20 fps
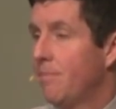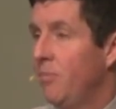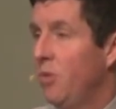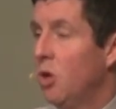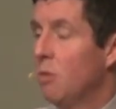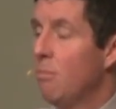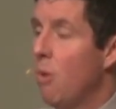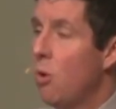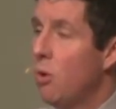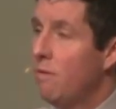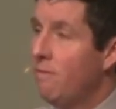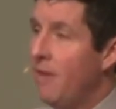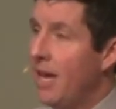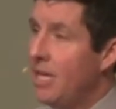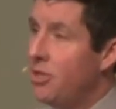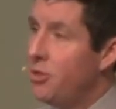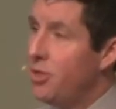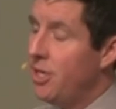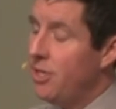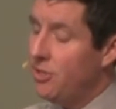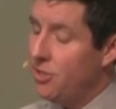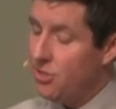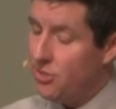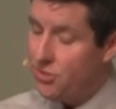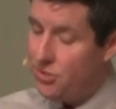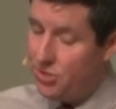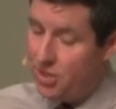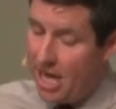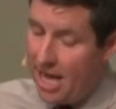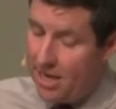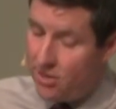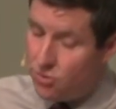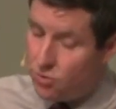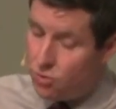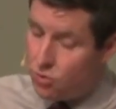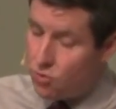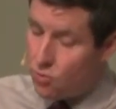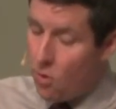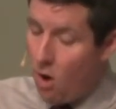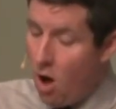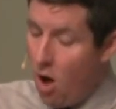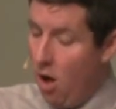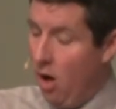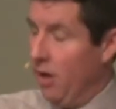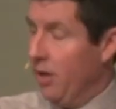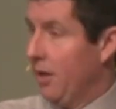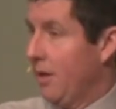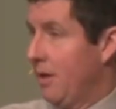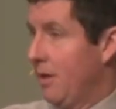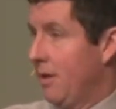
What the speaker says: Your motivation to stay strong